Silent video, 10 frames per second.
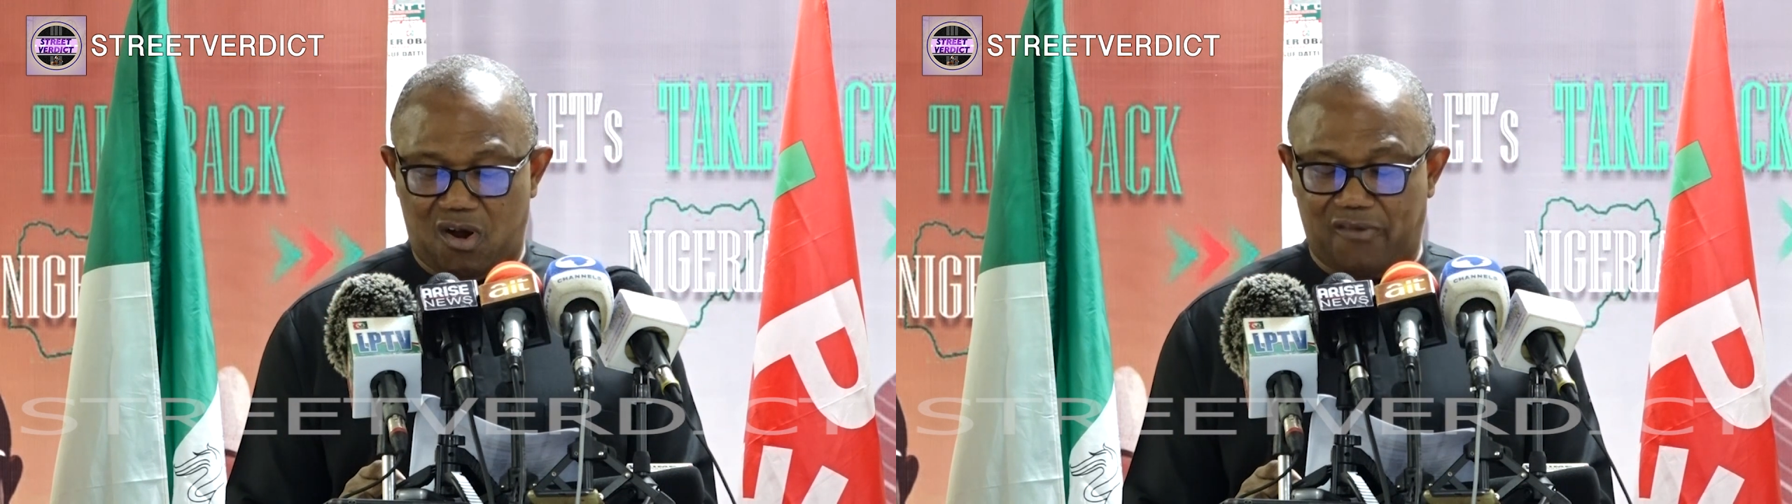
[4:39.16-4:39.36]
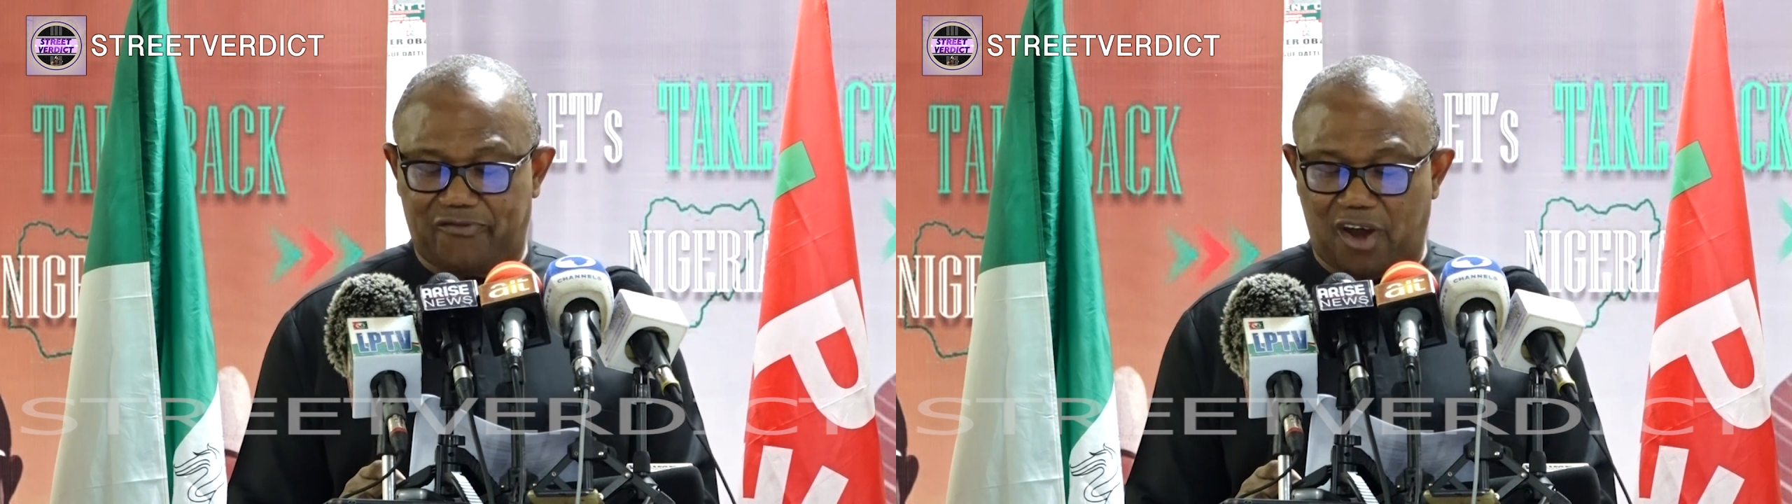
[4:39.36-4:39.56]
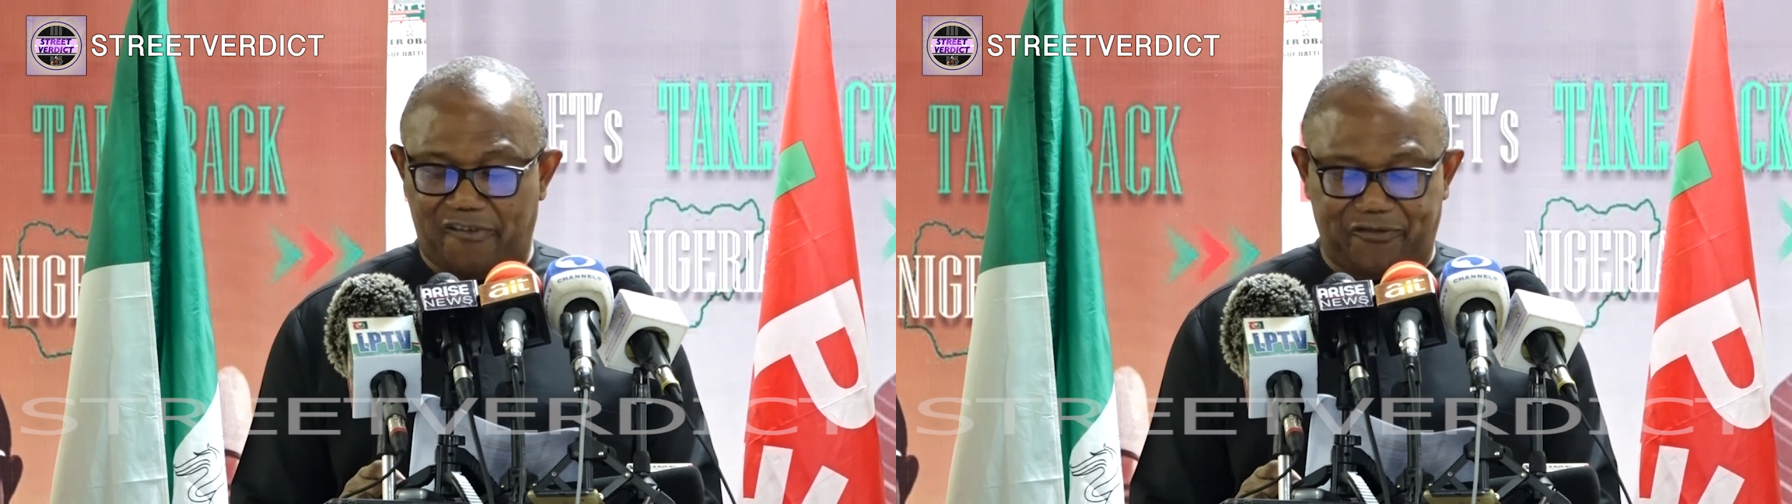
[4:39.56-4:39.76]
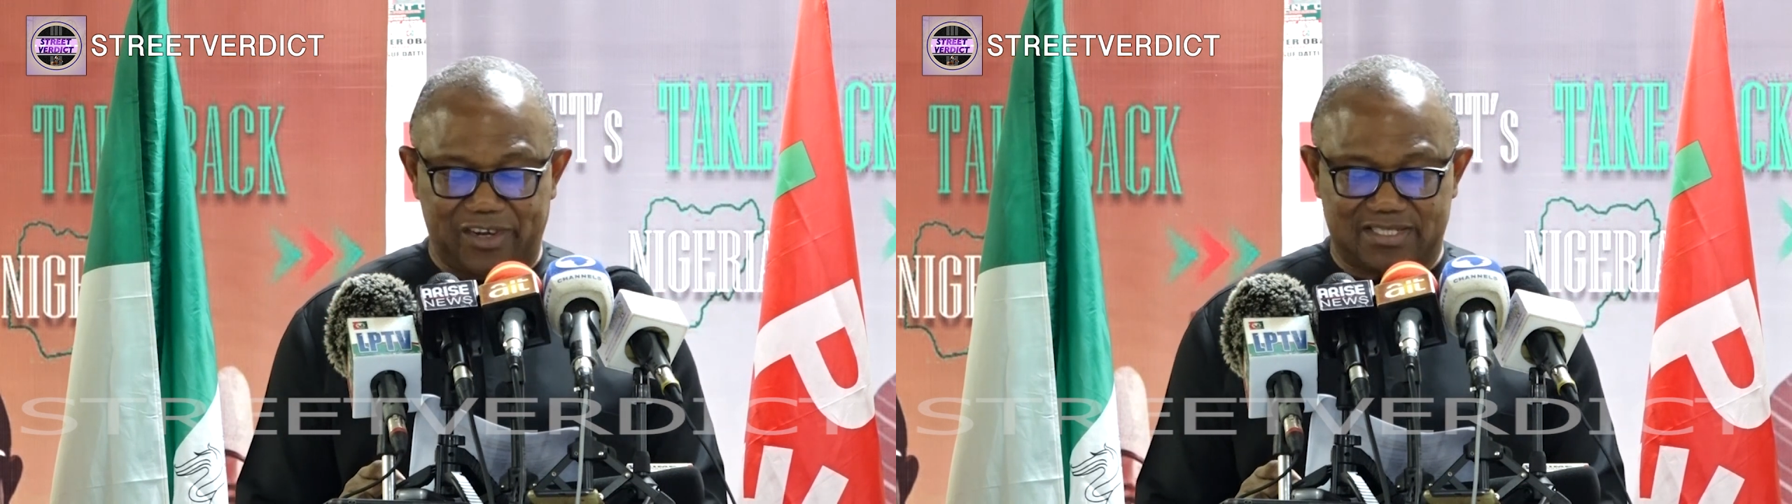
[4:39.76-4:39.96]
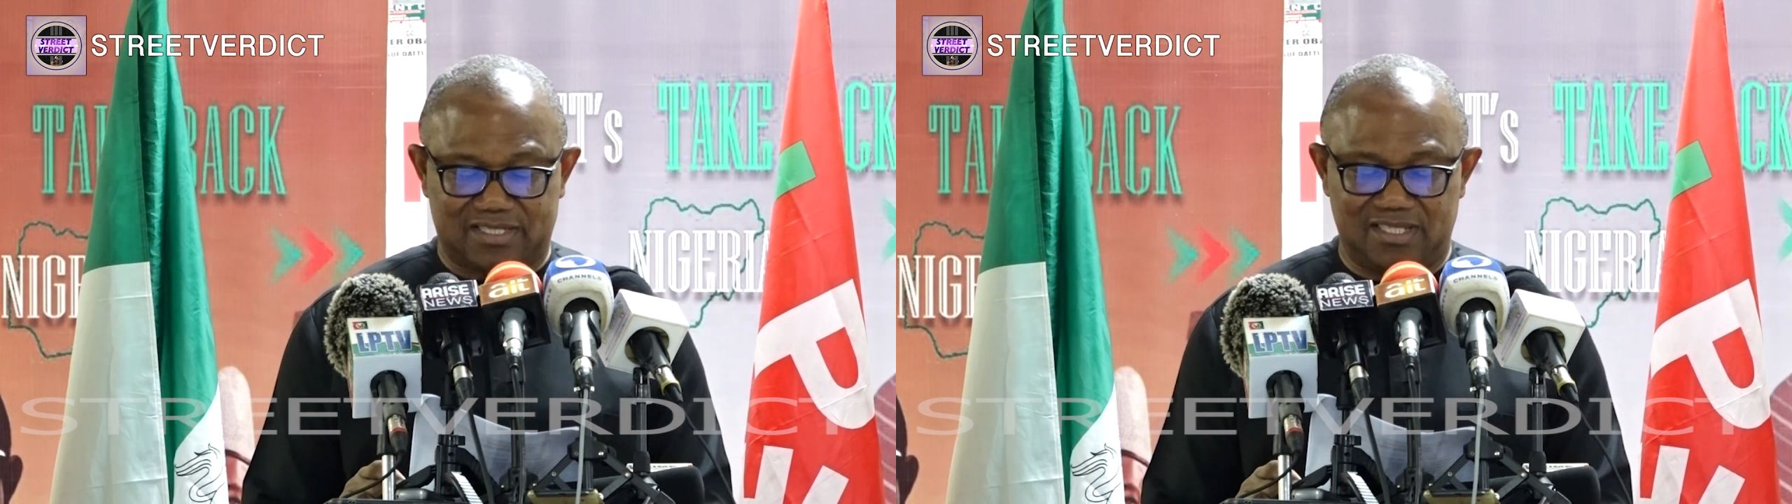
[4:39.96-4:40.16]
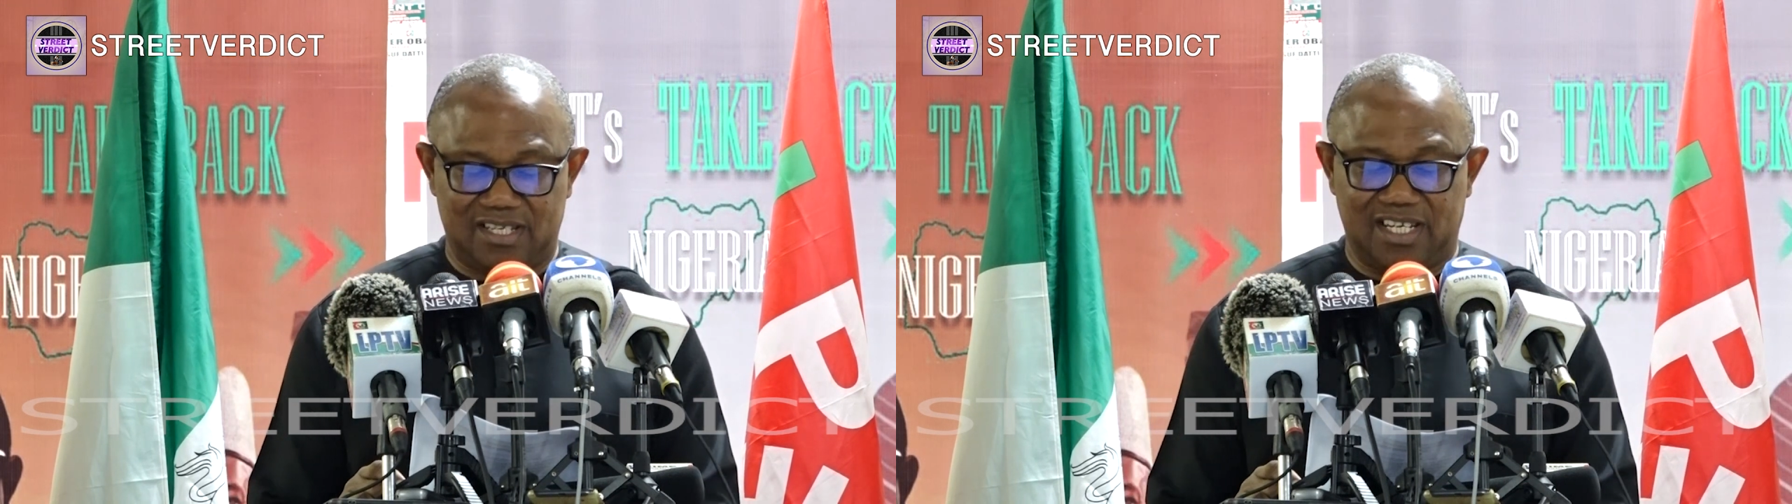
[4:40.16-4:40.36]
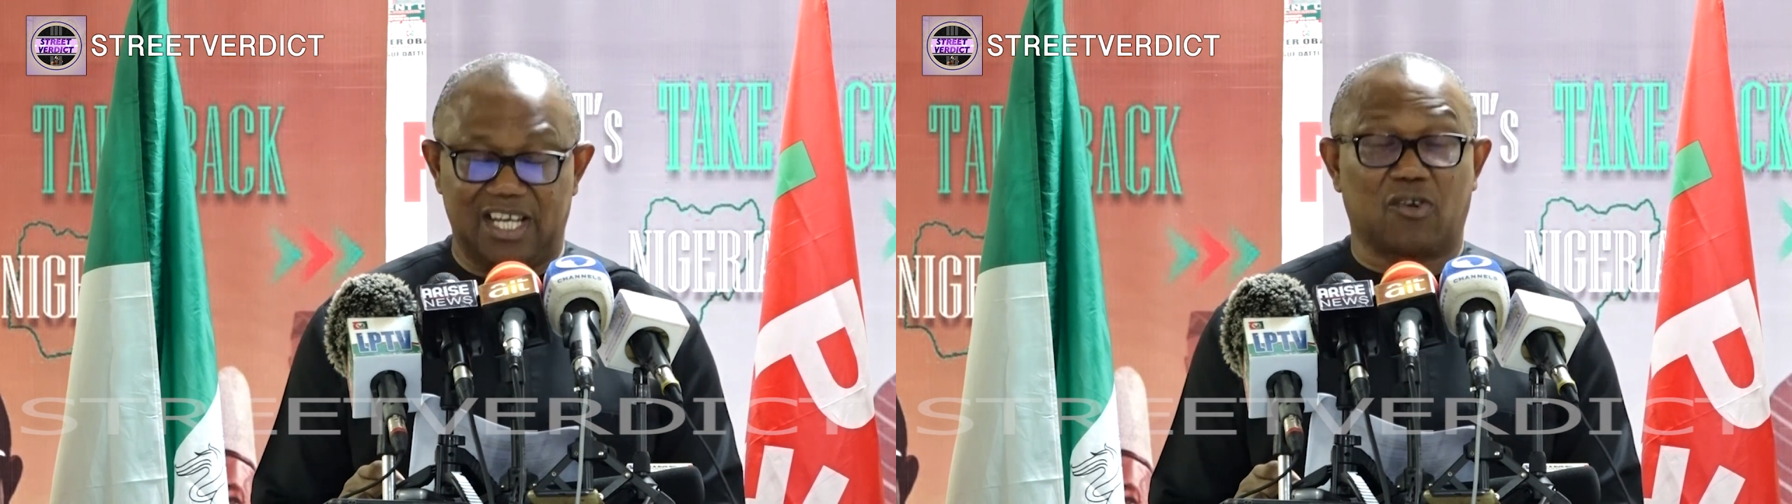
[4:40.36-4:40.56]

of the office he